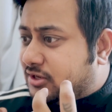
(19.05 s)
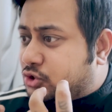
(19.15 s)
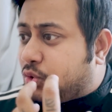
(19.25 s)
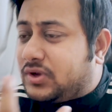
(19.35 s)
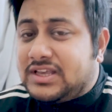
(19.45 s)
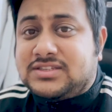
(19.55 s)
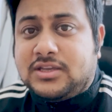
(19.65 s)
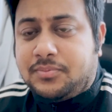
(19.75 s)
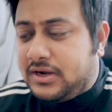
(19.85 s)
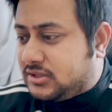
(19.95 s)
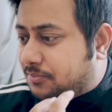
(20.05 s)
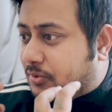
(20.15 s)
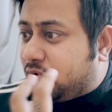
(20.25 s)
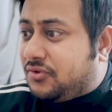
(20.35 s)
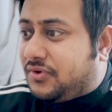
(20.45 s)
showcasing part, the
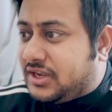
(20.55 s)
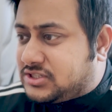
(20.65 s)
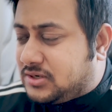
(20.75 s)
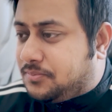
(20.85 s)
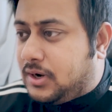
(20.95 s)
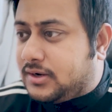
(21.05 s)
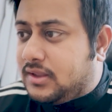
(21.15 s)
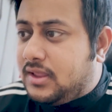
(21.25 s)
beautification part.